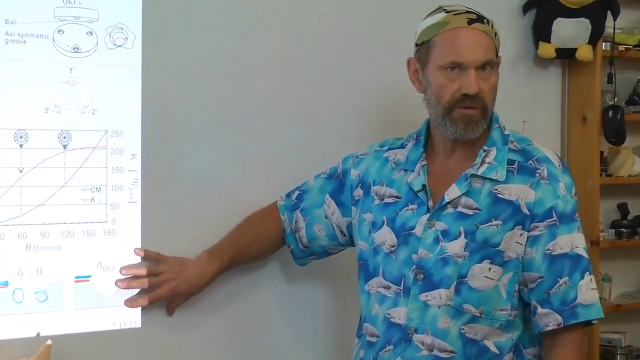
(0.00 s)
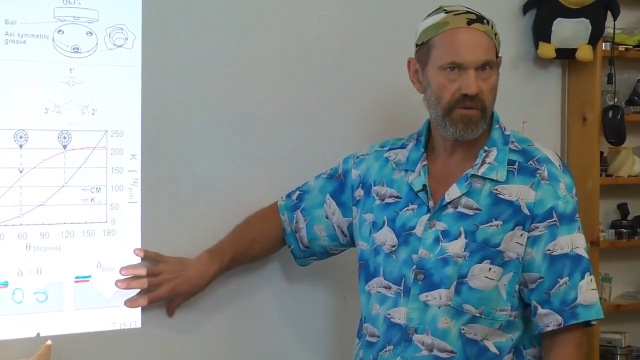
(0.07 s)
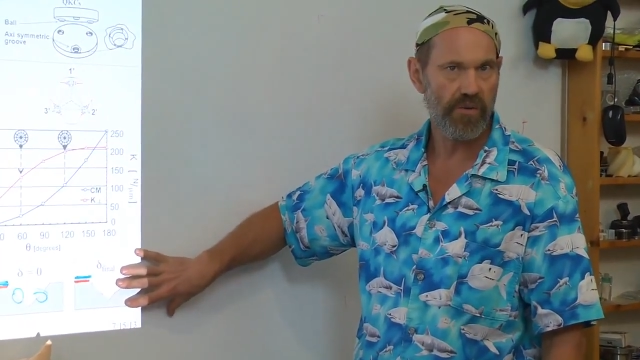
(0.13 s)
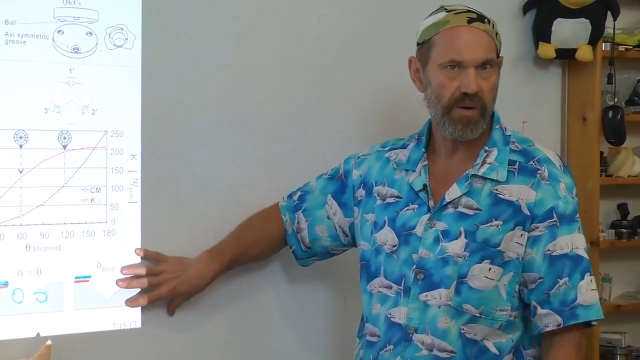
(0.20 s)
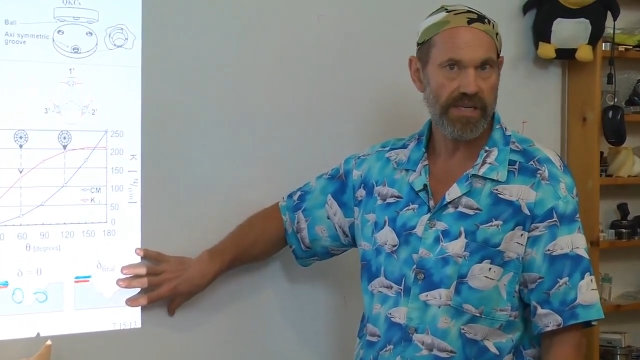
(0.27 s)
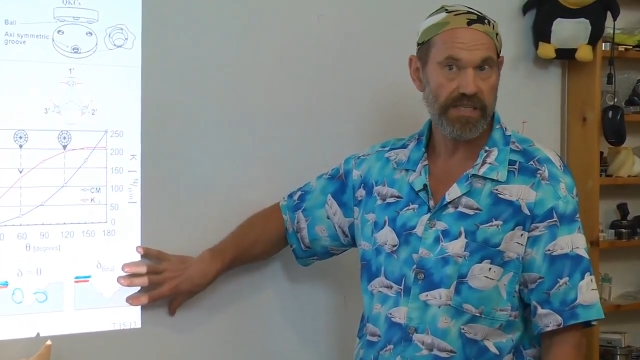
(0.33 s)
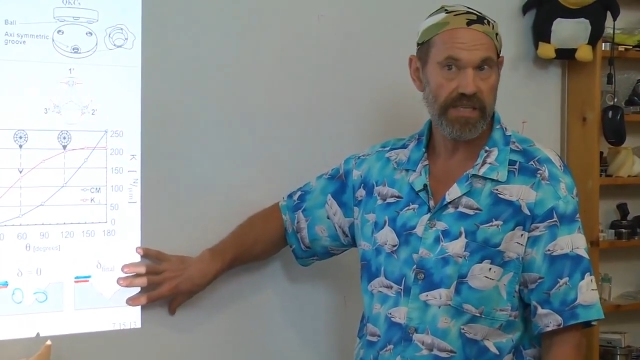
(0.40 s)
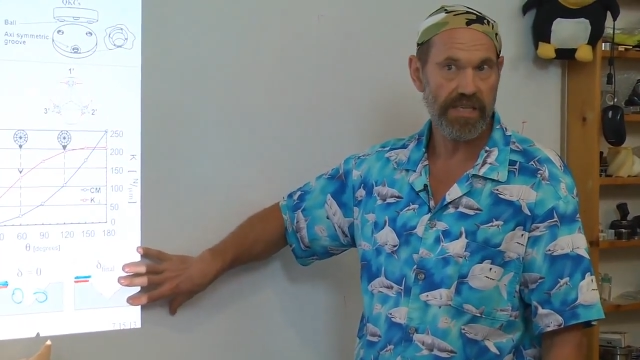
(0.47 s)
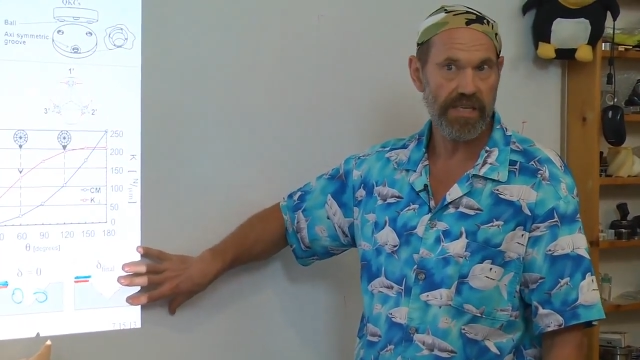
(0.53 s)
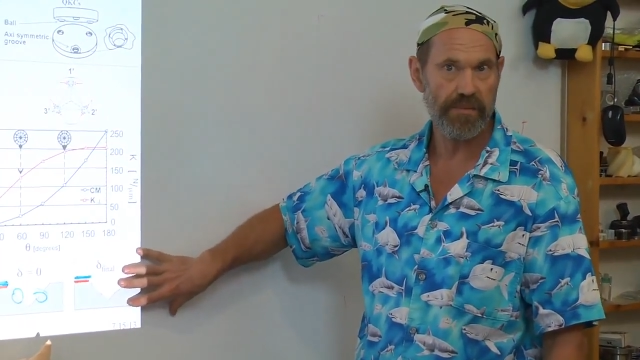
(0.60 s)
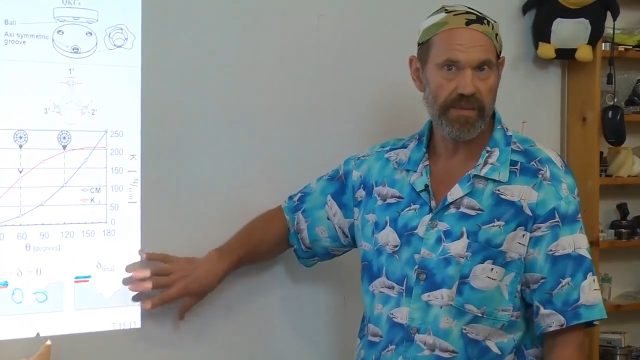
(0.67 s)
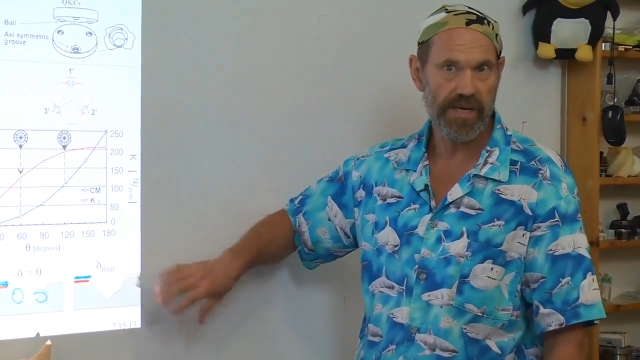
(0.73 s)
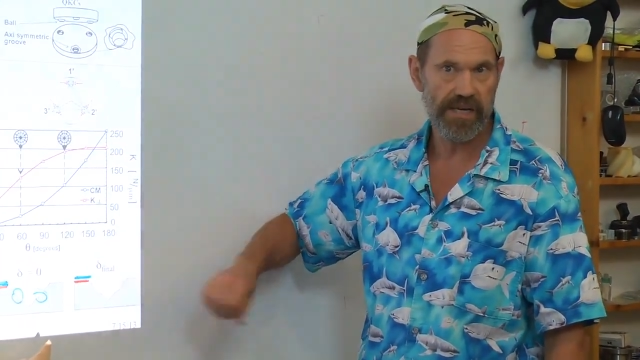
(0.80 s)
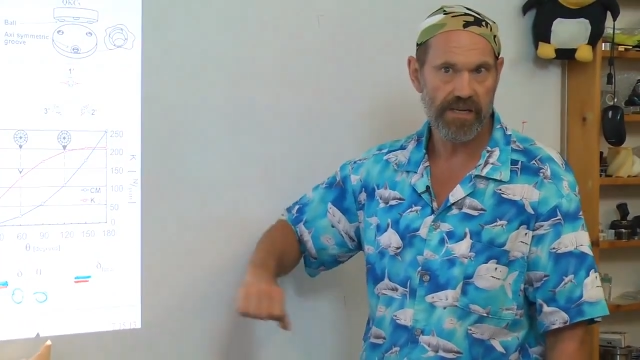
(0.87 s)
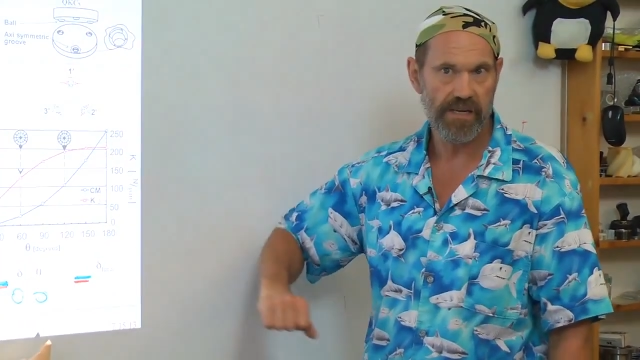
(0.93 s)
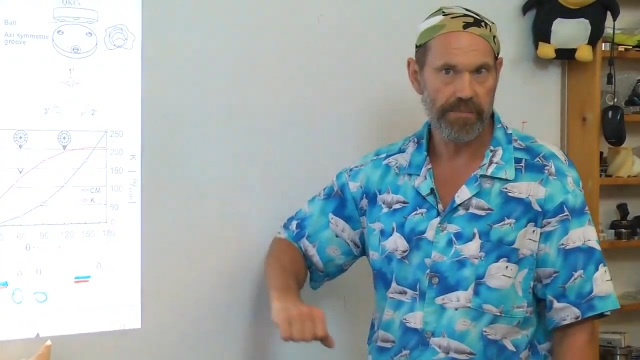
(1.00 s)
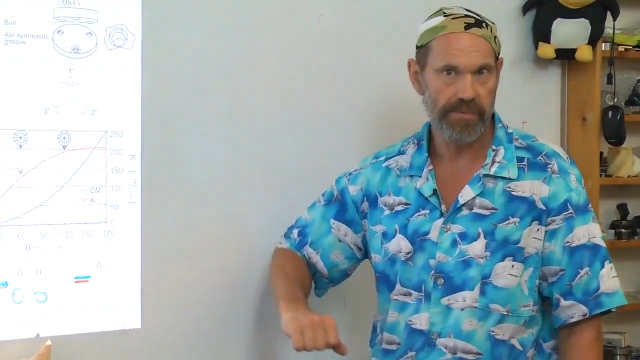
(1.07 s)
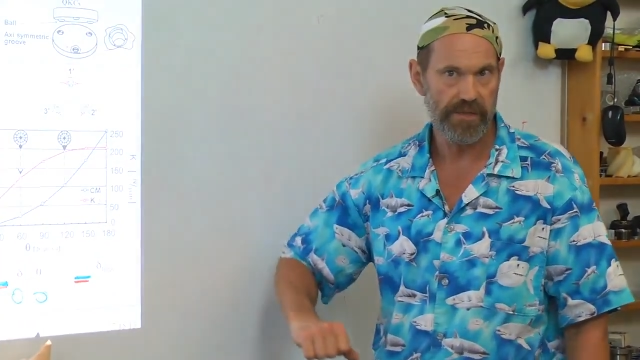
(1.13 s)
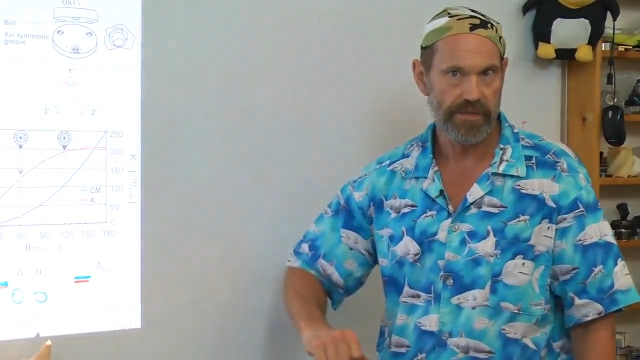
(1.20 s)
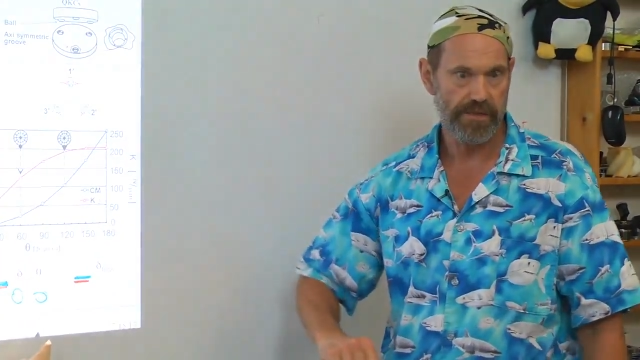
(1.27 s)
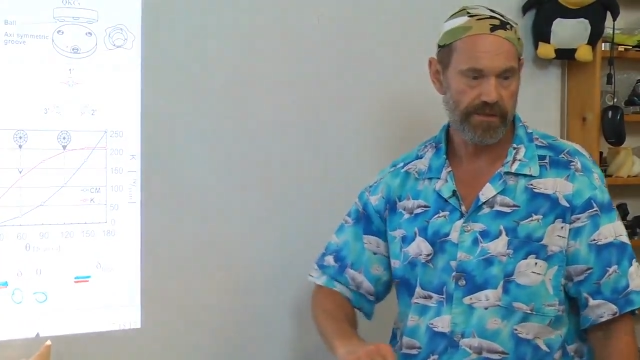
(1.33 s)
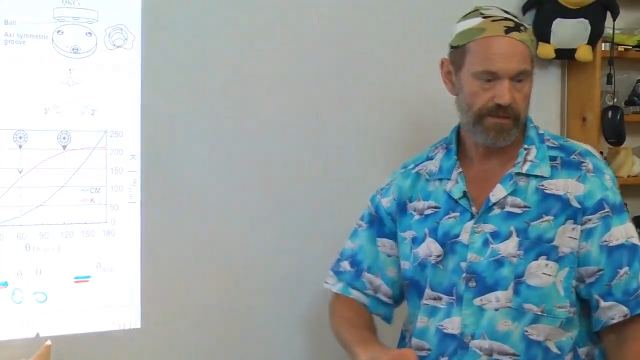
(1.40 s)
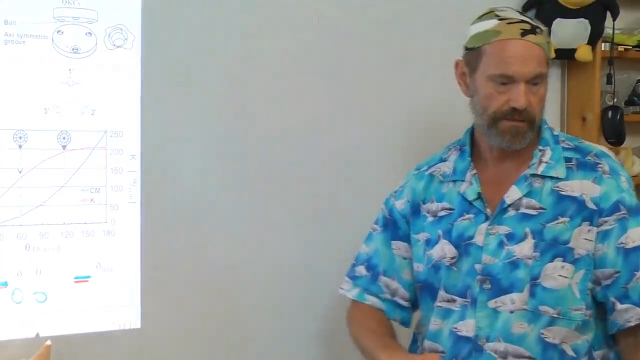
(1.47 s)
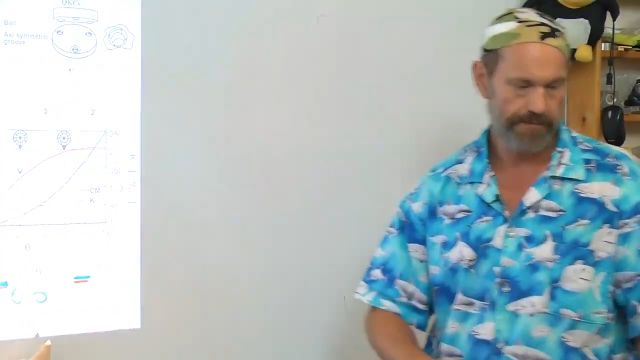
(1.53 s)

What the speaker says: quasi-kinematic couplings.